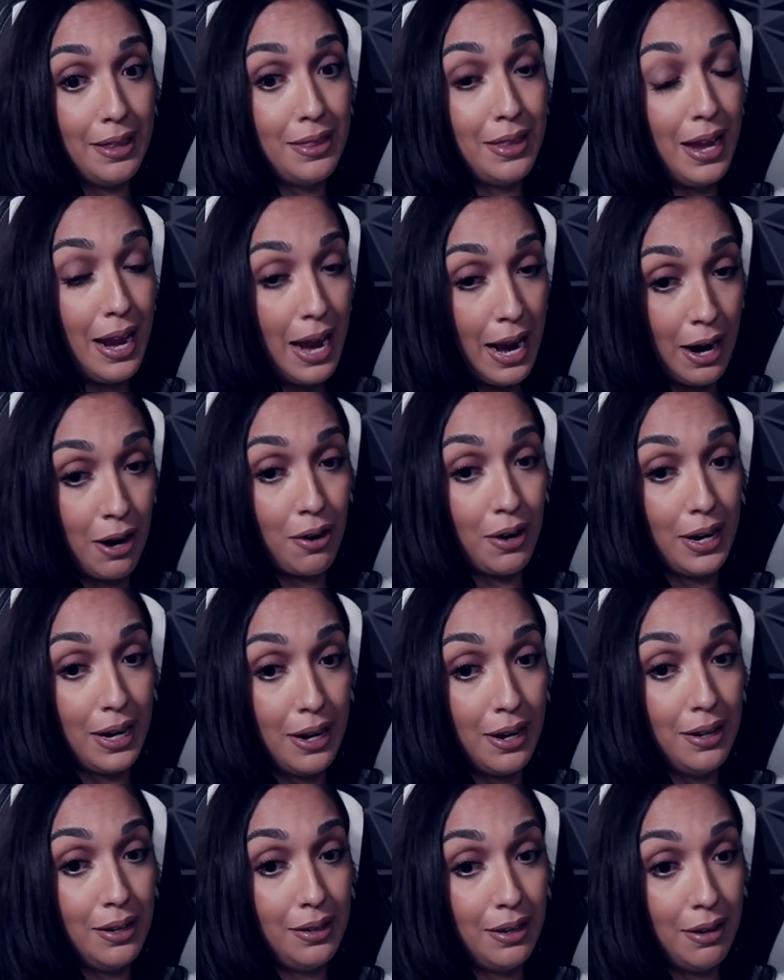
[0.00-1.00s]
The
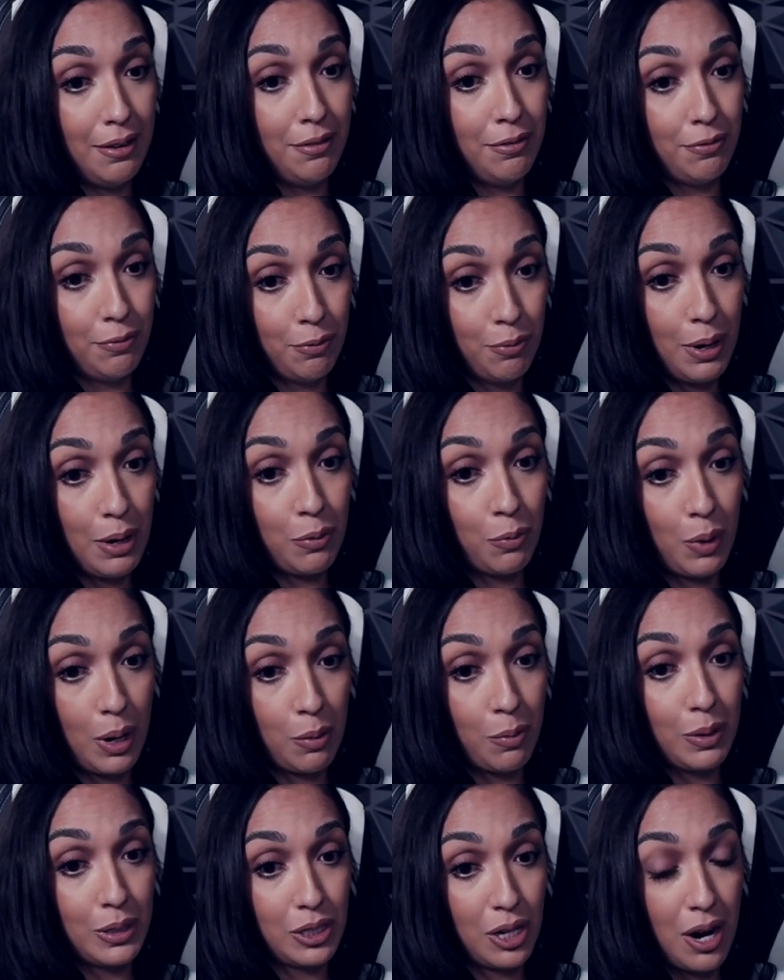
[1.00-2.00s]
area of what
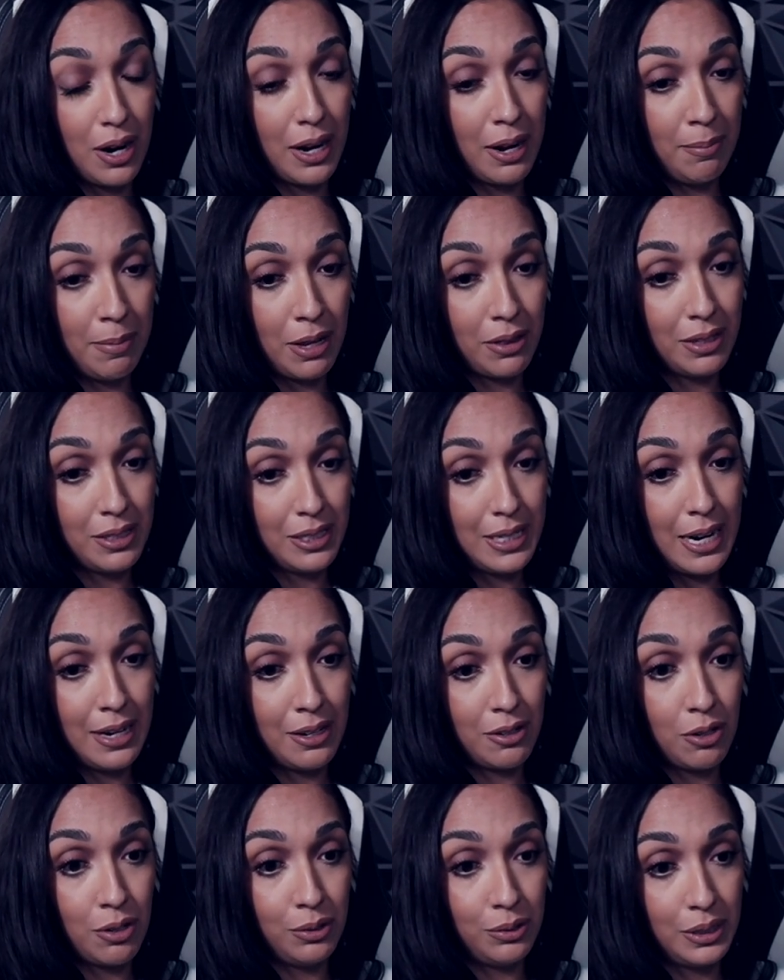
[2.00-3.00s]
where we're talking about, the
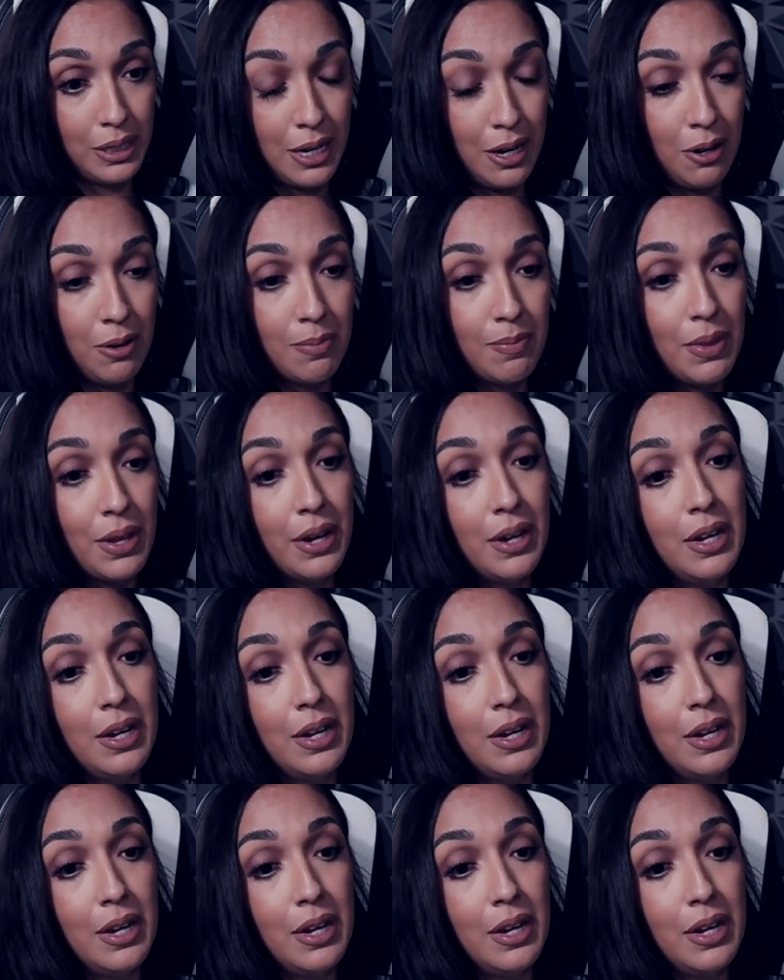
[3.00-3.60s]
Standard Hotel.